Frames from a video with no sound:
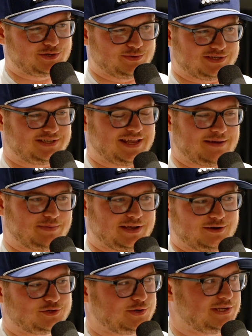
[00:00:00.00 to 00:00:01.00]
with stamping,
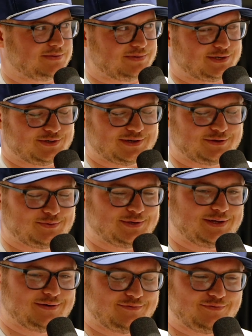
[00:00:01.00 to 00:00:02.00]
I'll show you some pictures after we're
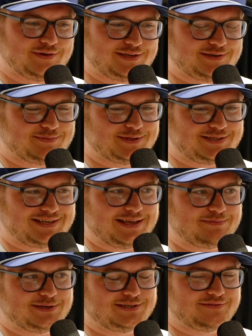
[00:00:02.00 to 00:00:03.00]
done of like some of the
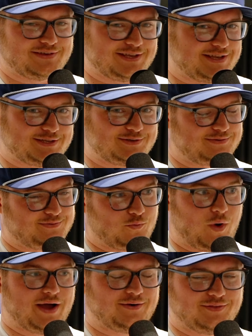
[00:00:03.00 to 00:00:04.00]
stamping cool. stuff. He, it's
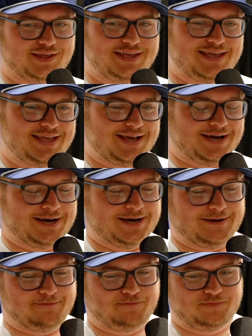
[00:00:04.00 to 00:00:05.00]
wild. I love it. Uh,
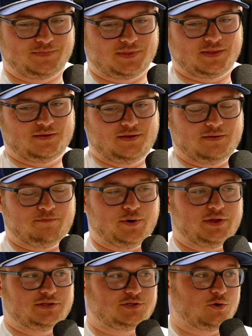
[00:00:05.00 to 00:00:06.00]

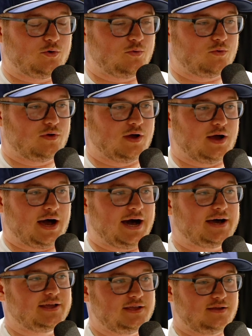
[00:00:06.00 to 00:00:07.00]
but so
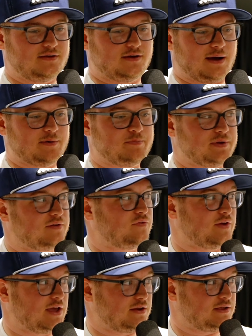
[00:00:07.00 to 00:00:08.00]
I, I'm a big
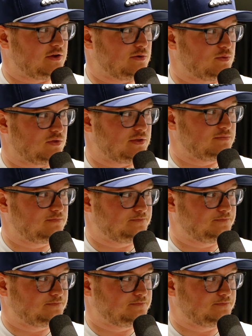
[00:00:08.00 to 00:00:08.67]
fan of Gary Woodland.